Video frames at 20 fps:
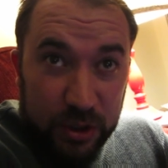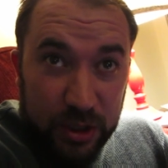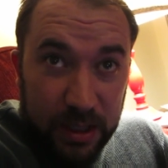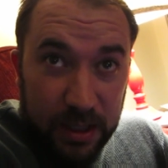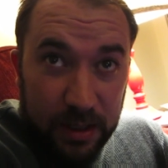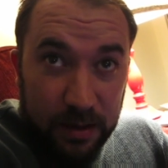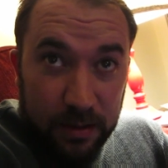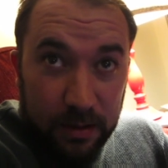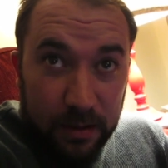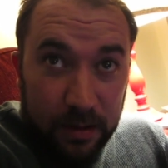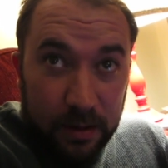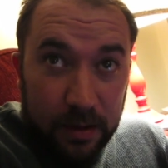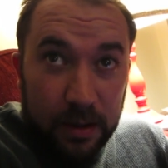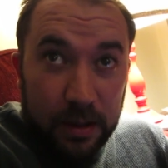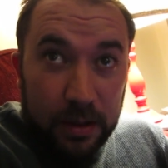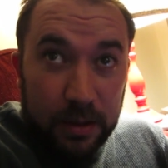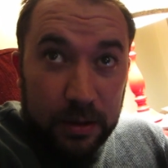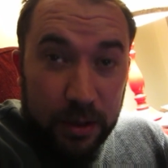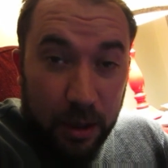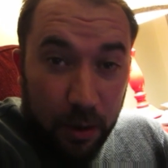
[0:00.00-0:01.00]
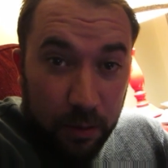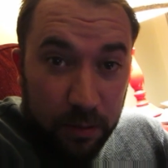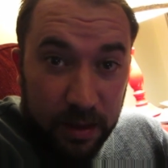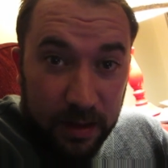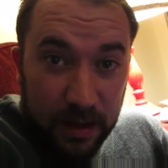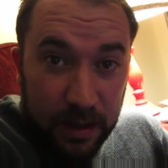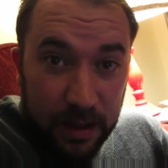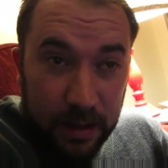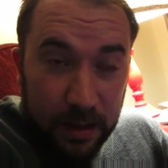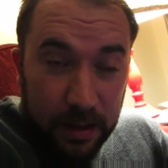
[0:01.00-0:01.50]
cheese,
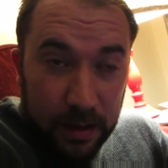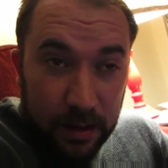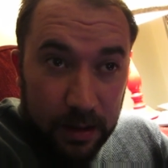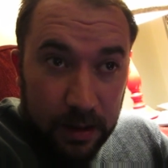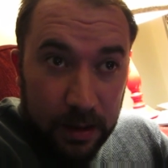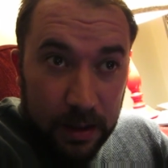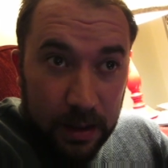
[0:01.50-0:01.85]
toasted.